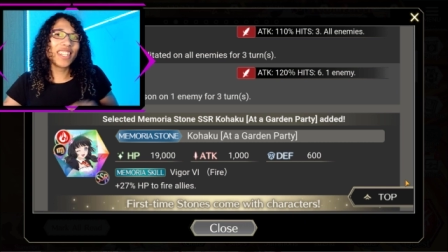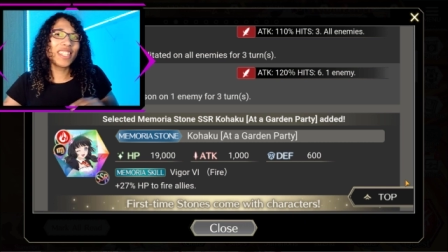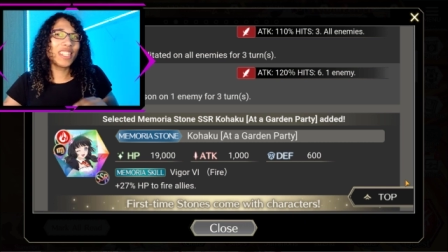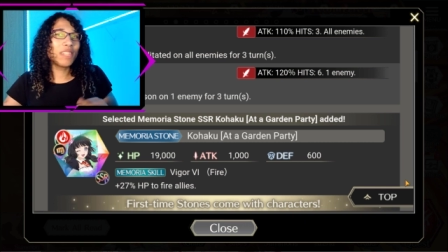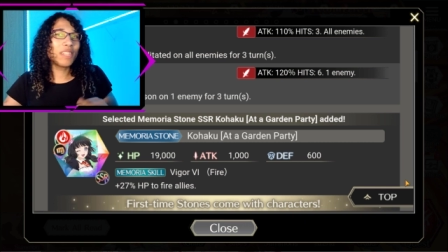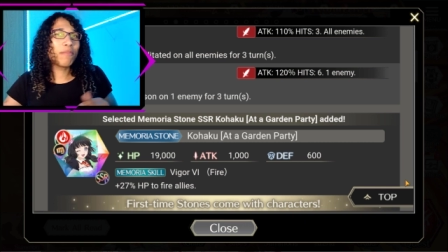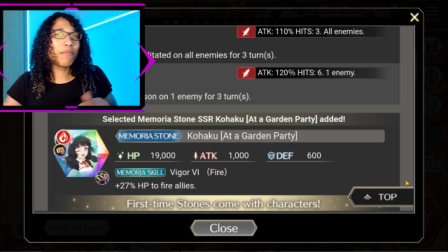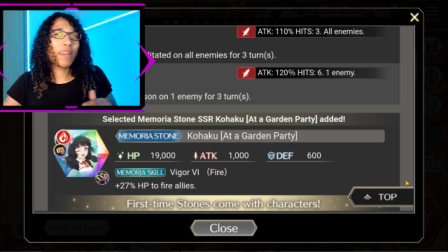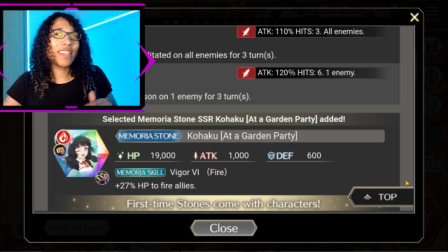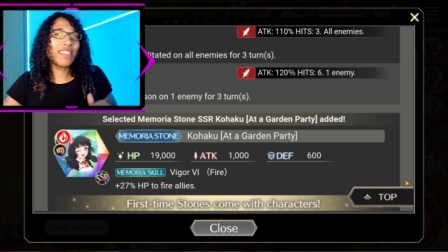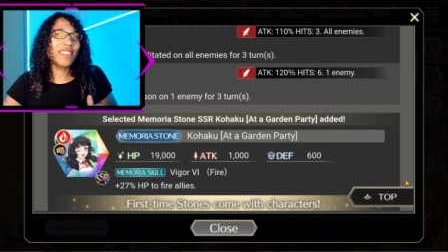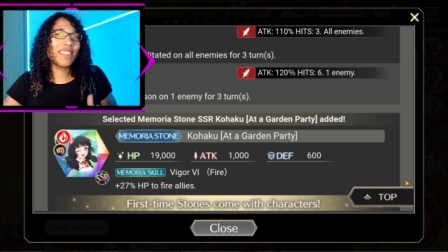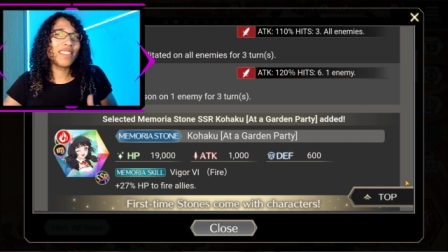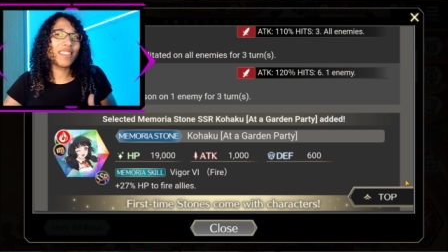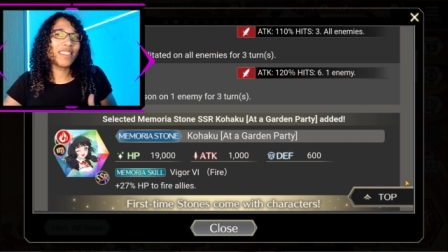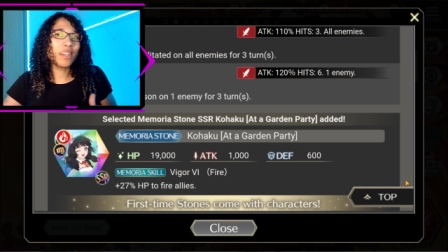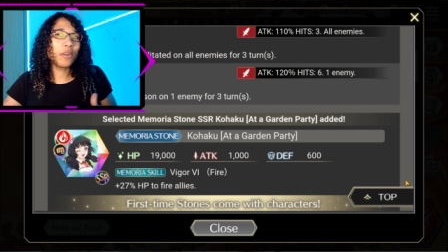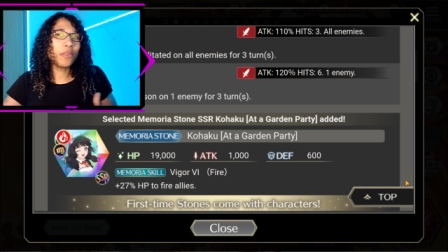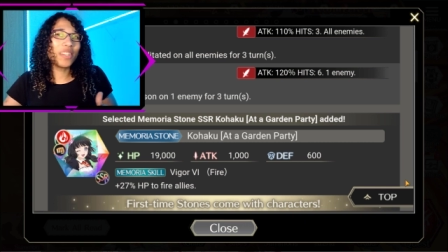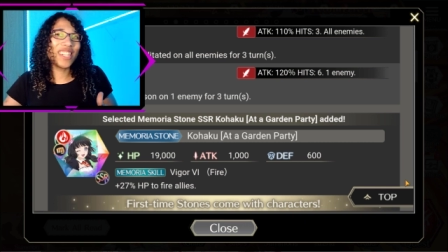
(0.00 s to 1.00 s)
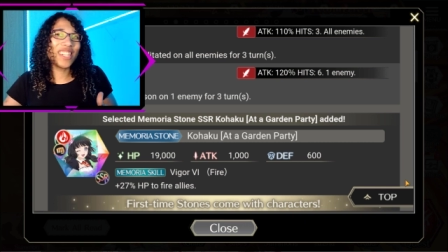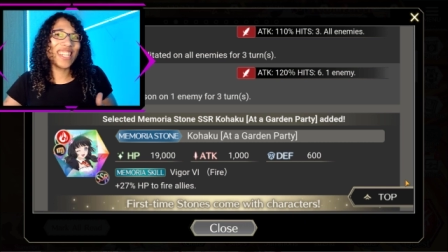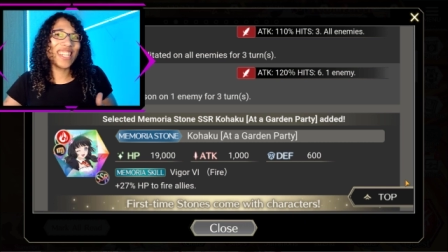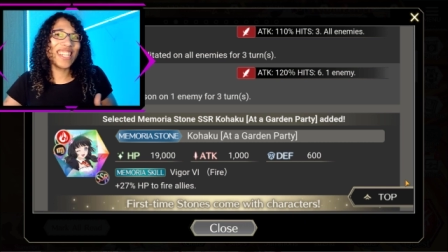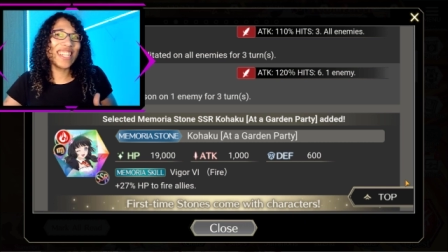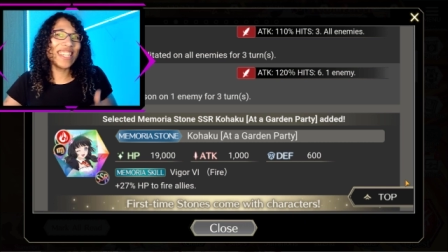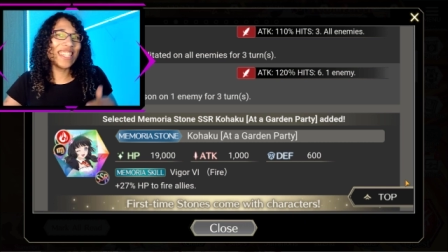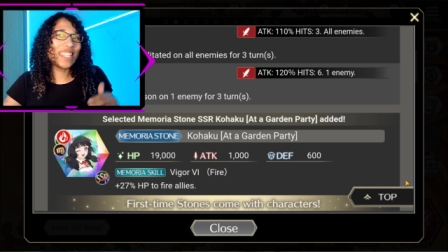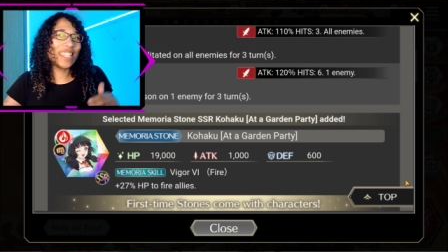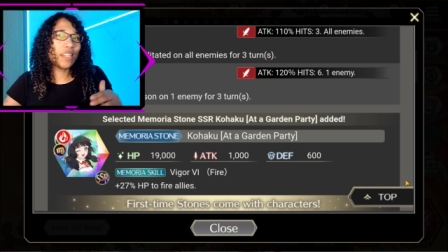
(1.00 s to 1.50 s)
just makes this stone
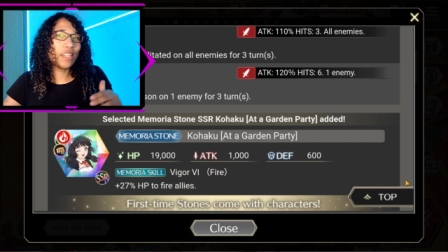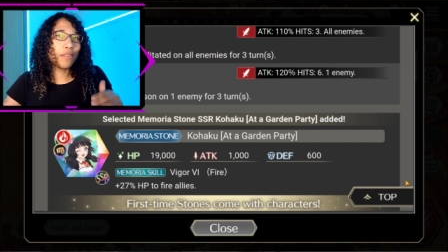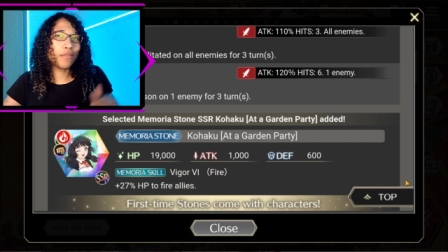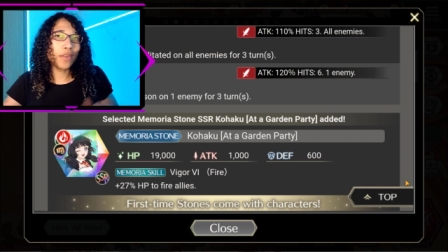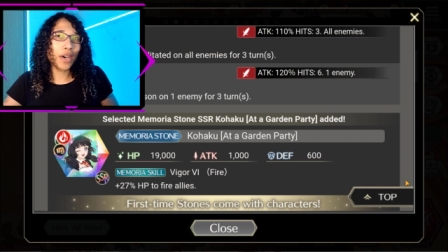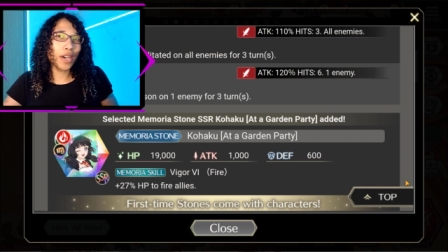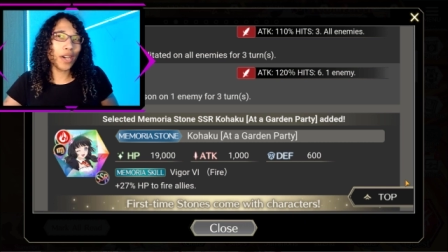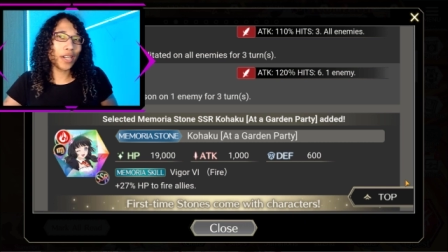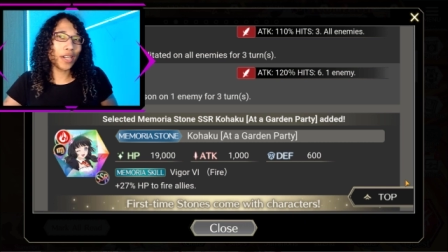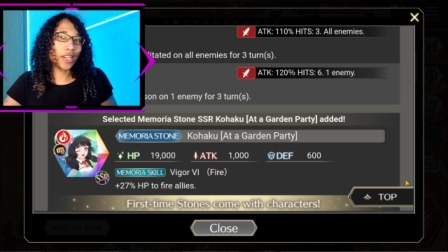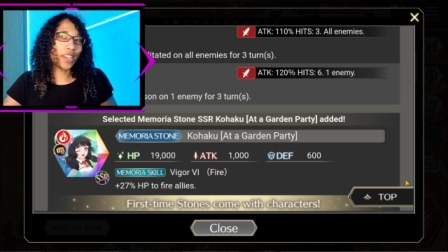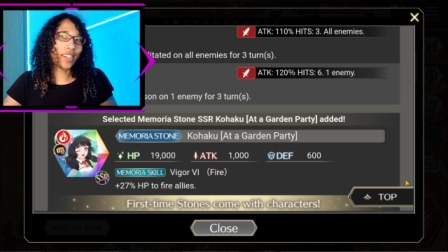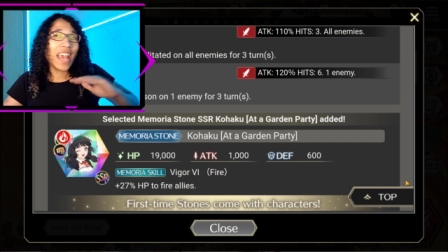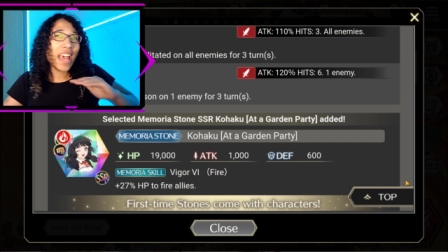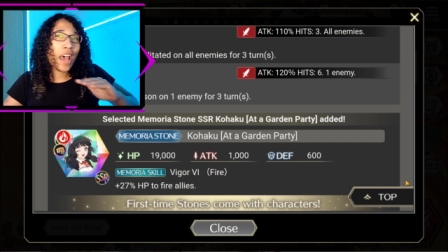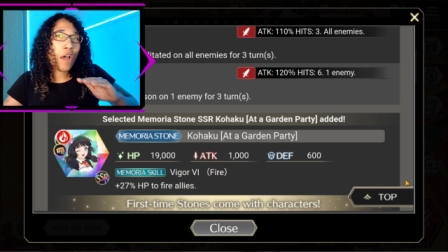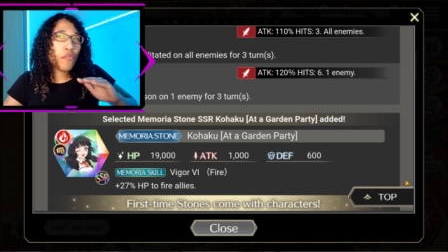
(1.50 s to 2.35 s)
easy fodder.